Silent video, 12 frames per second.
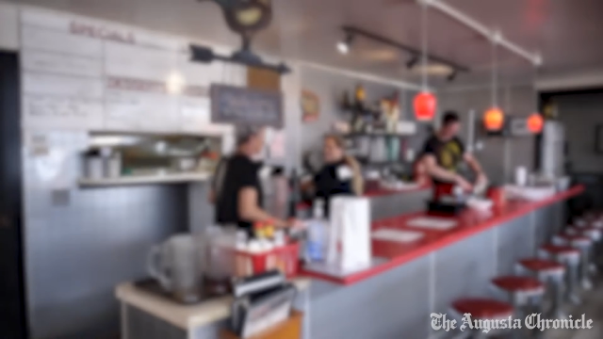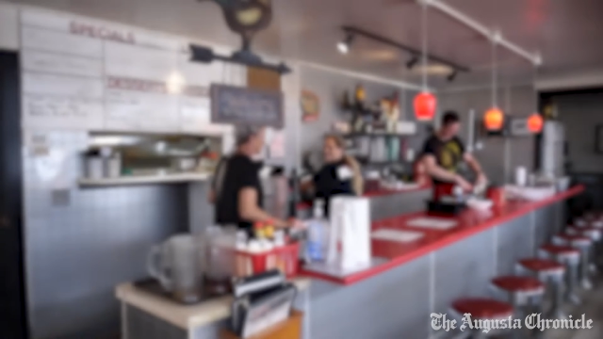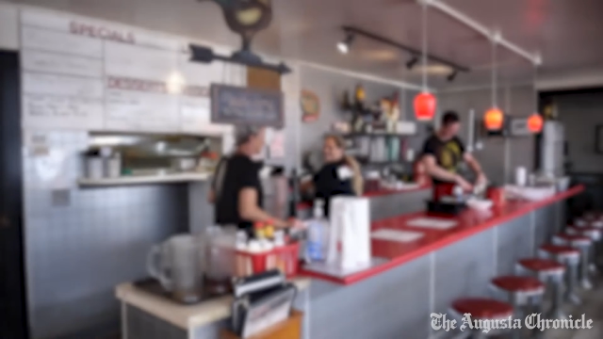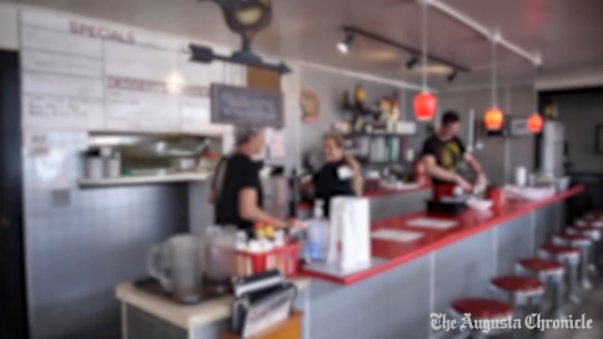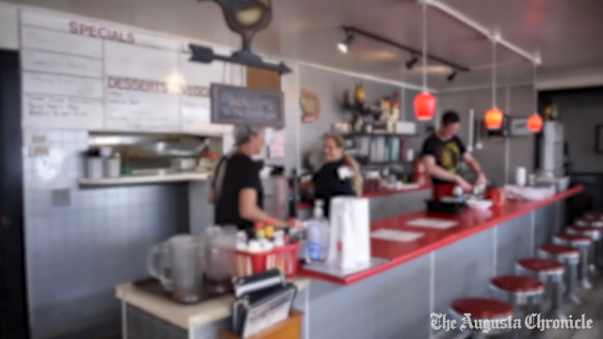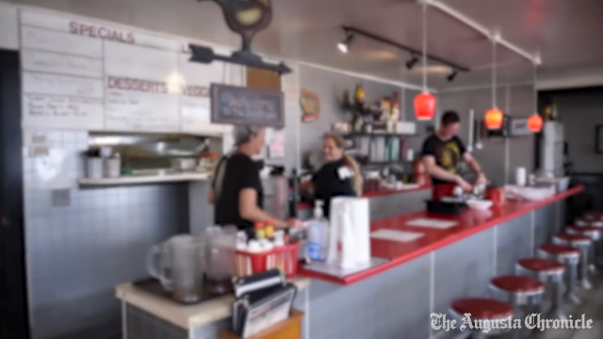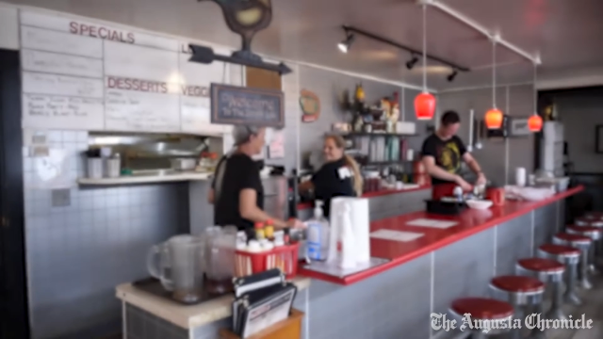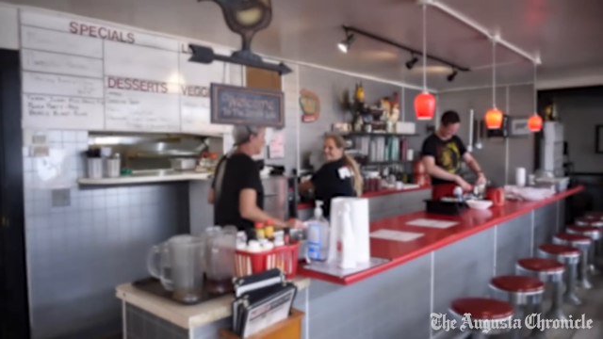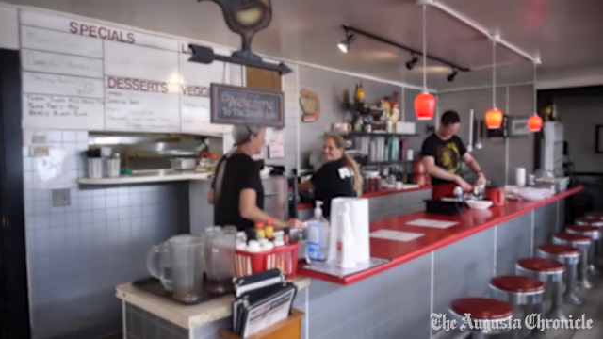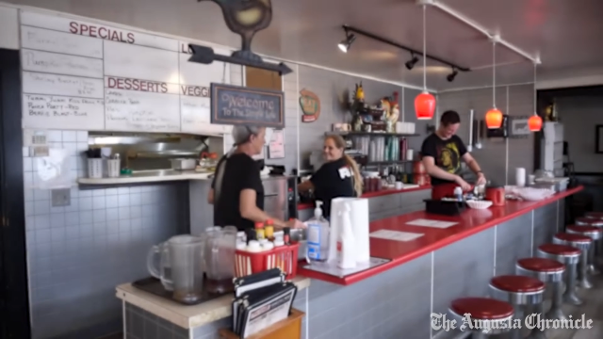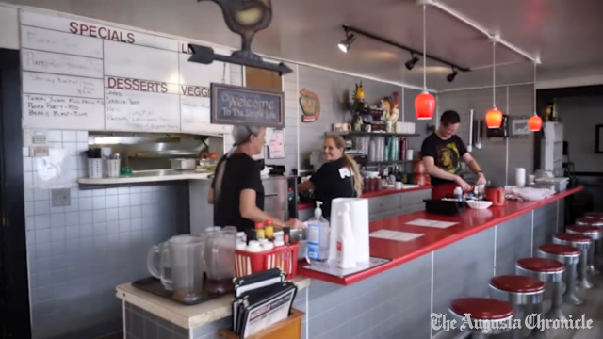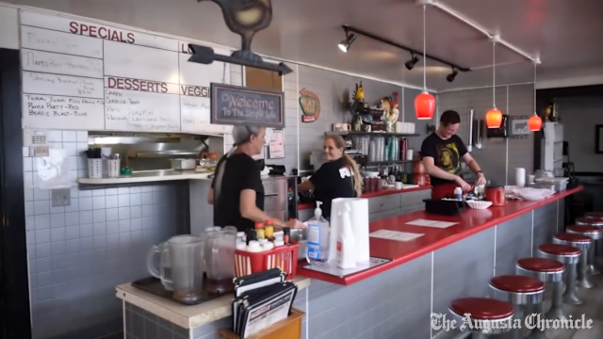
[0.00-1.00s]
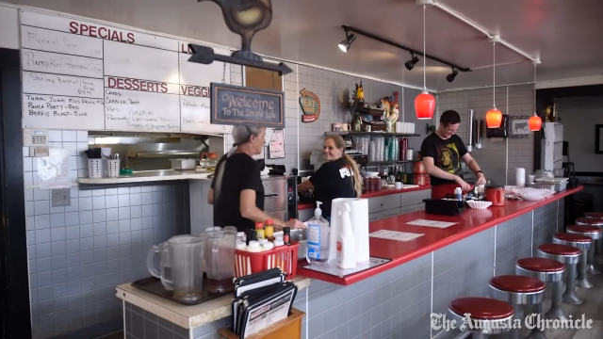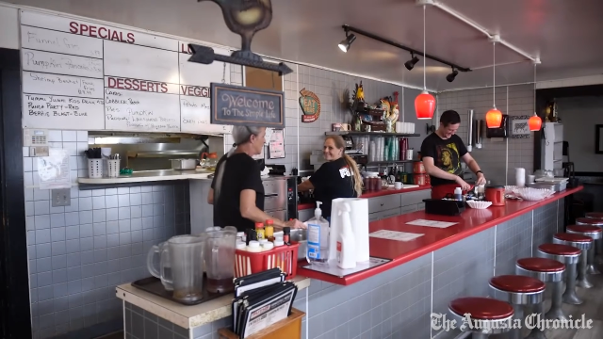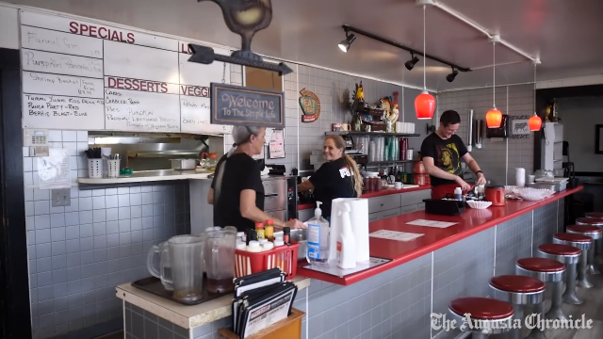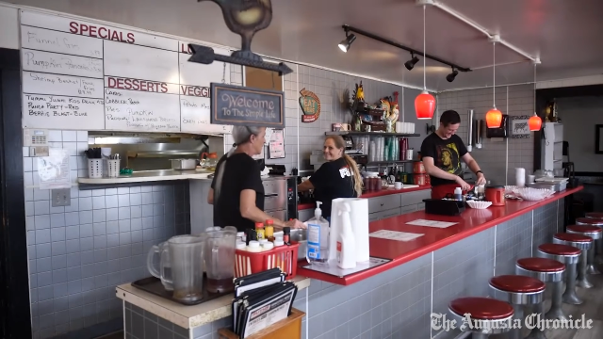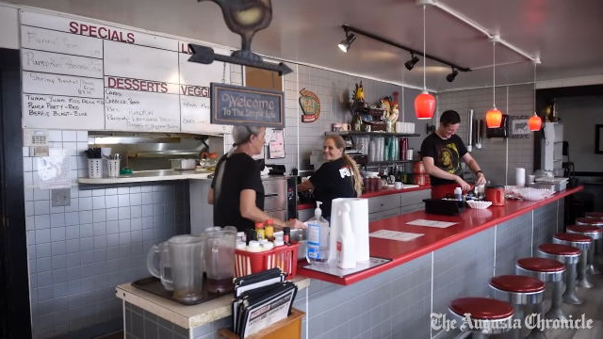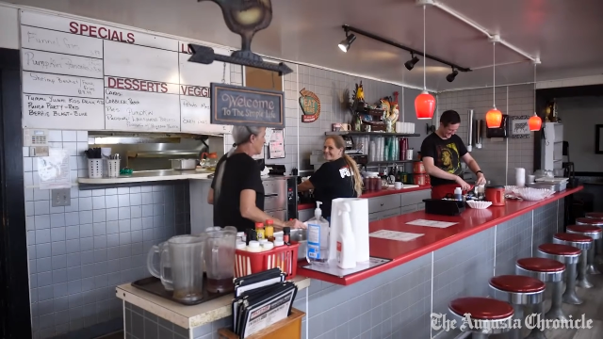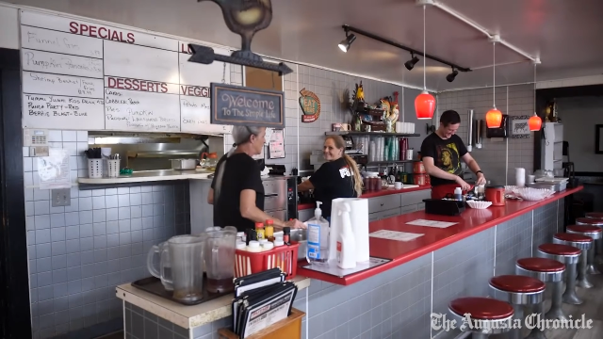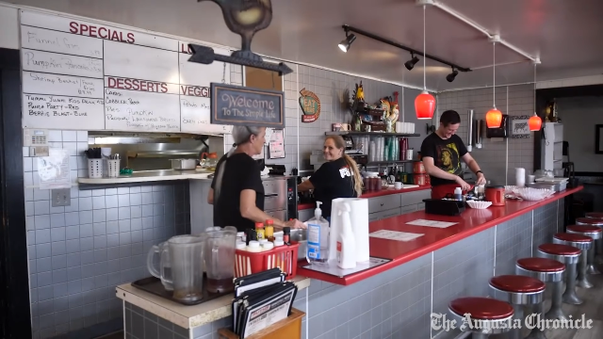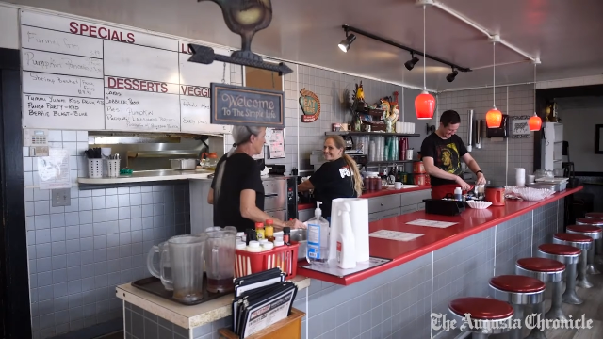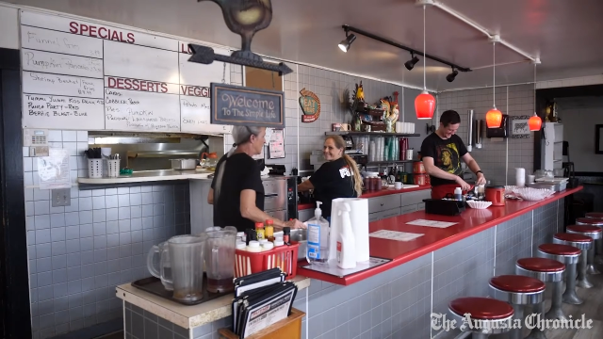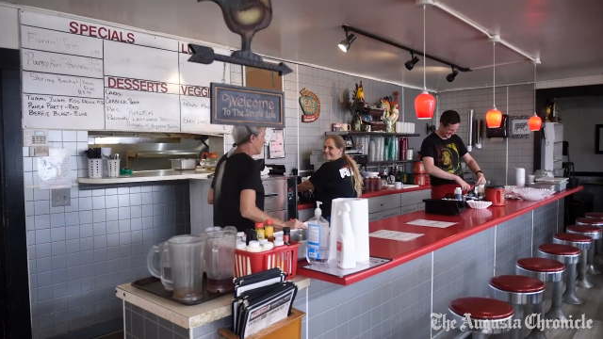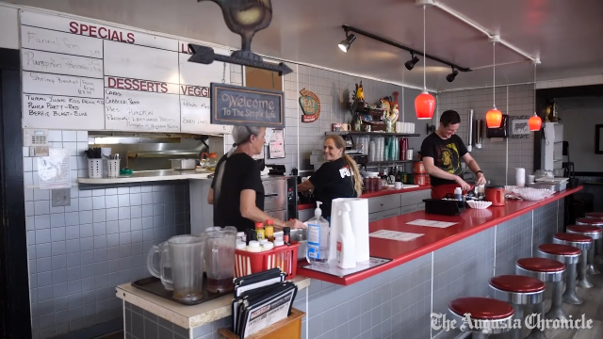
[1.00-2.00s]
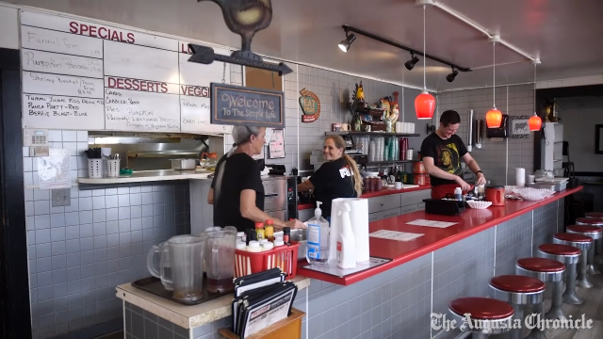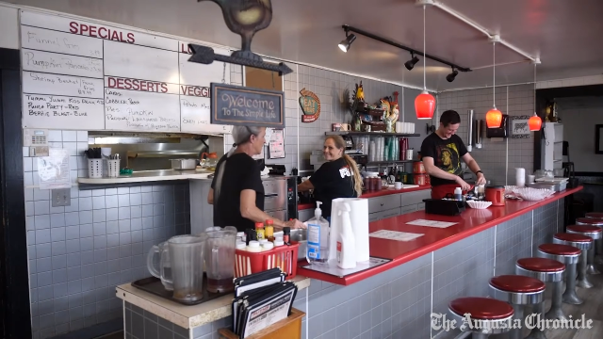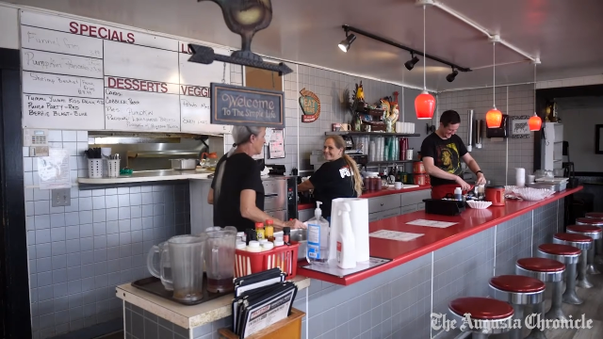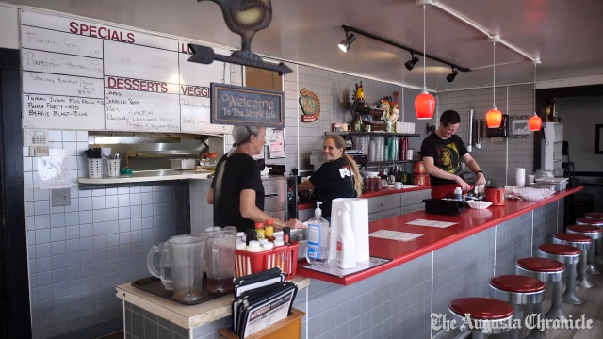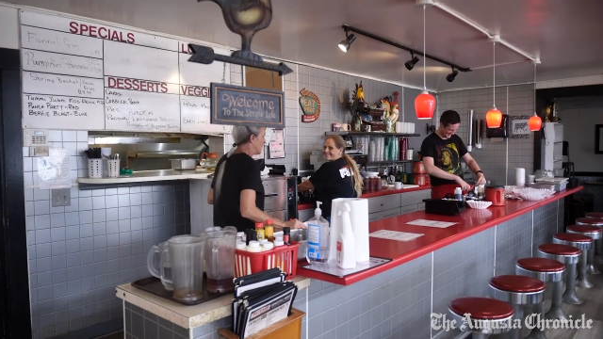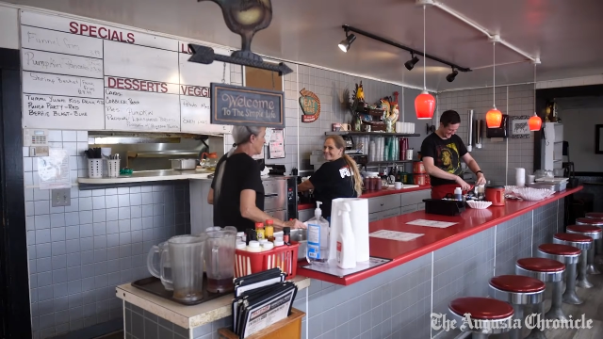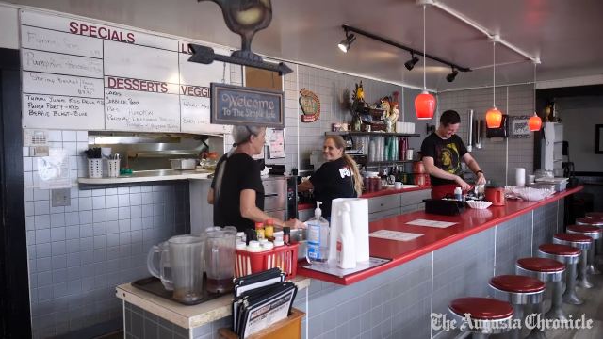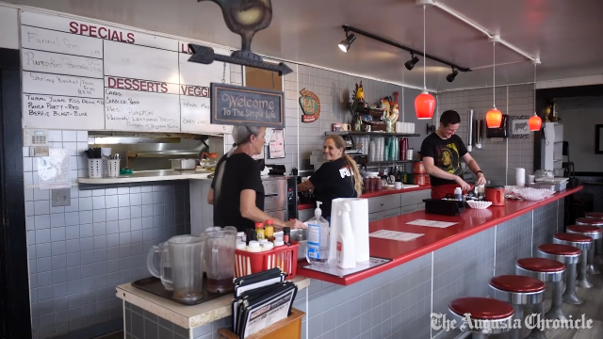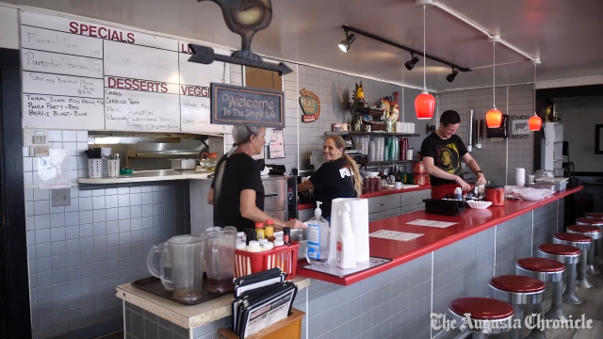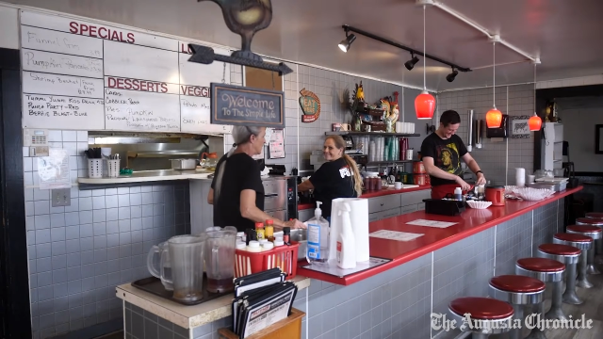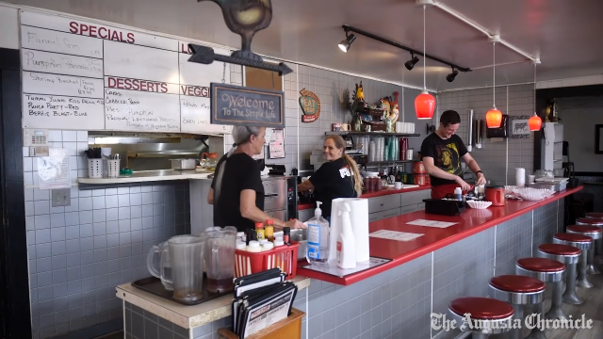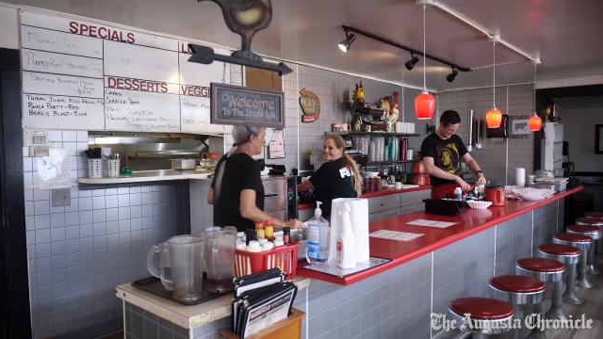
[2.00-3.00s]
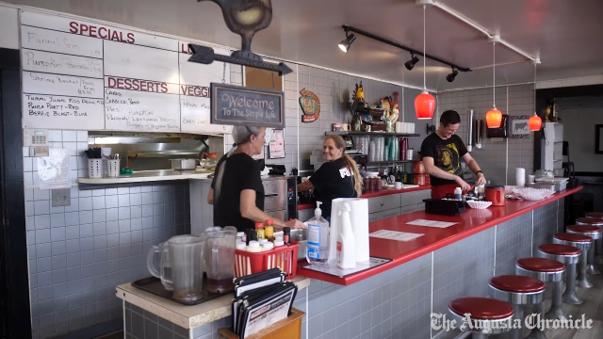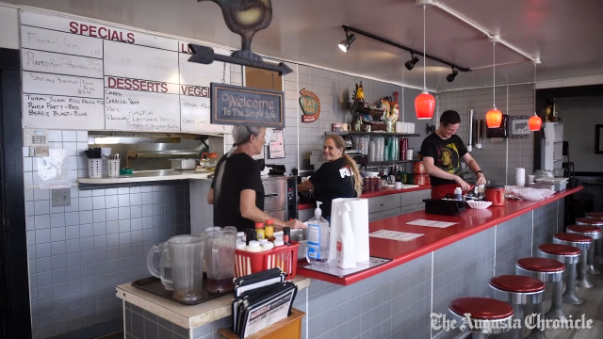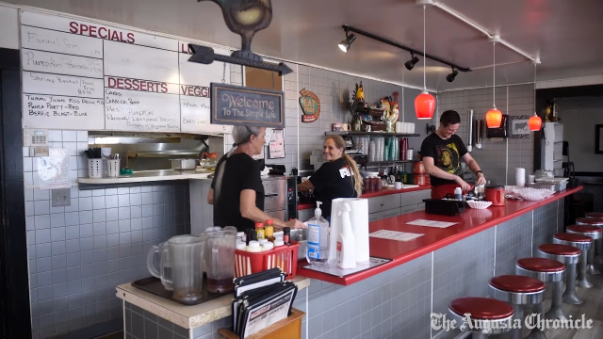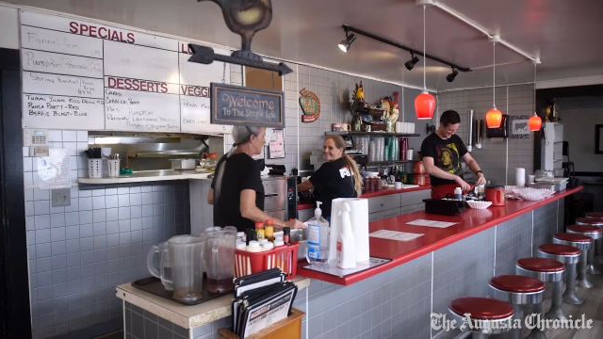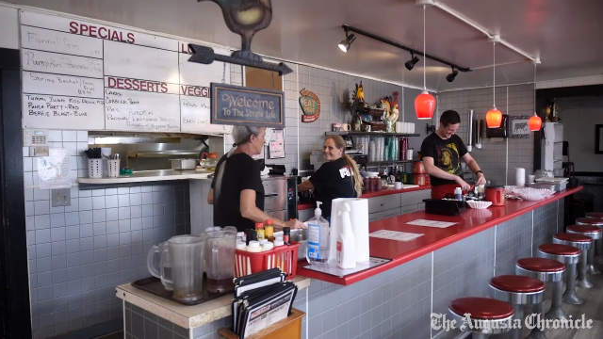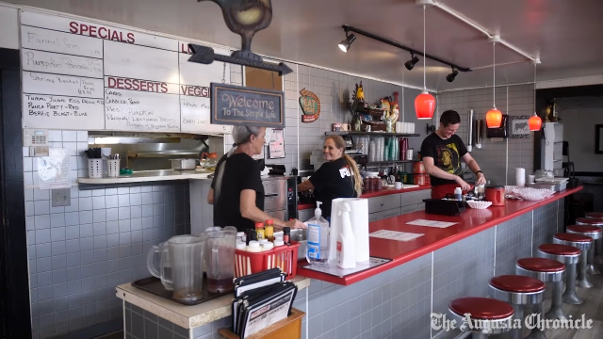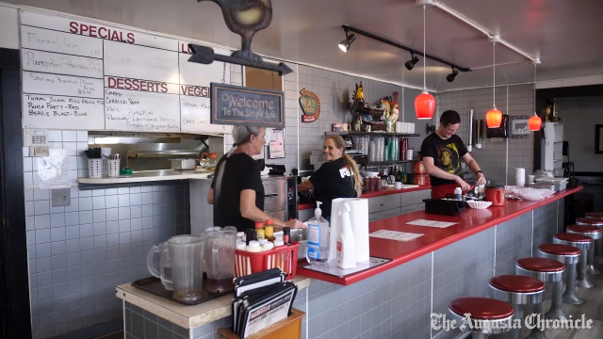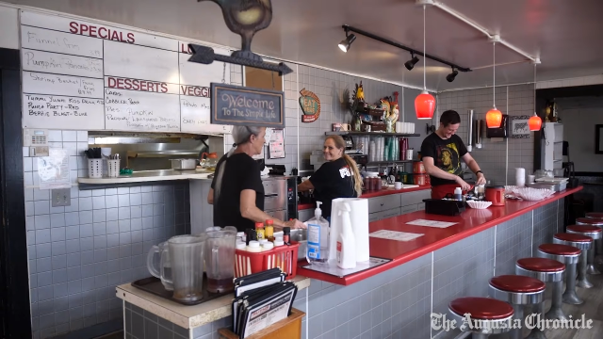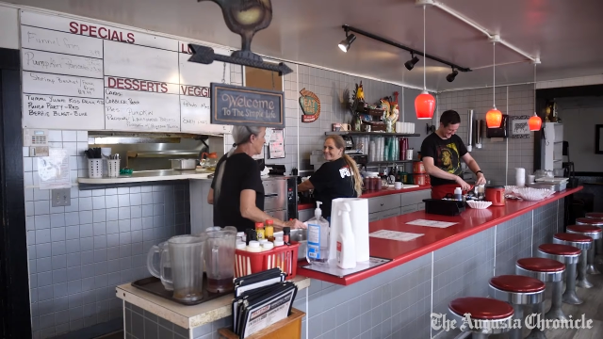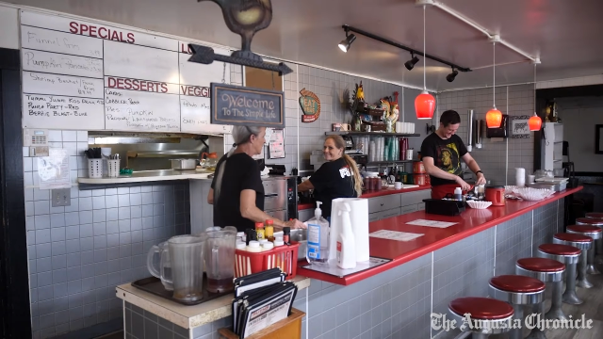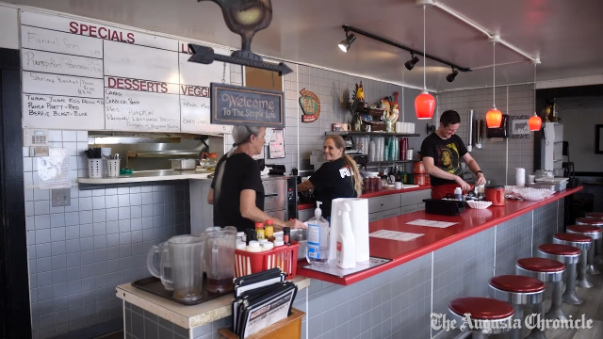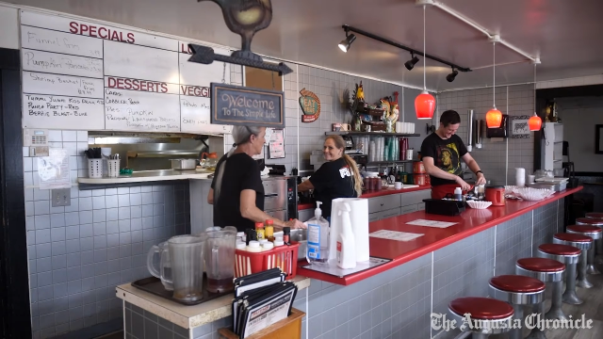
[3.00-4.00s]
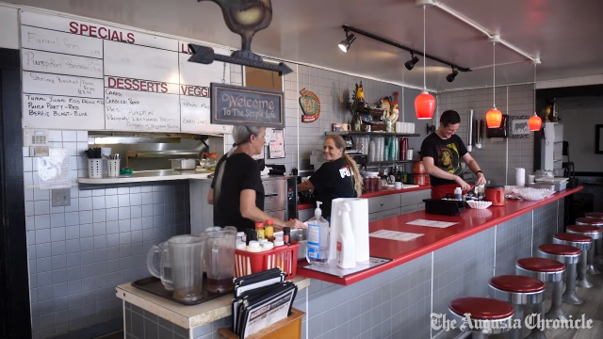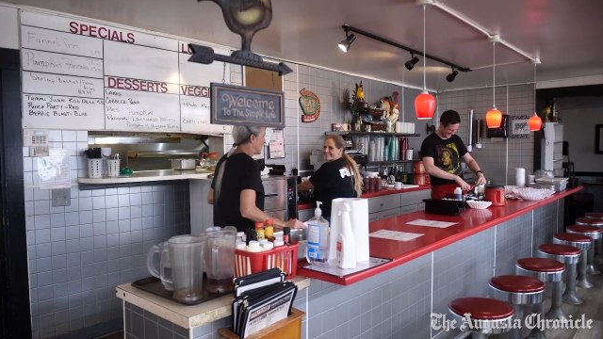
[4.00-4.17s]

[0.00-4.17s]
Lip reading: Nobody's mouth can be seen.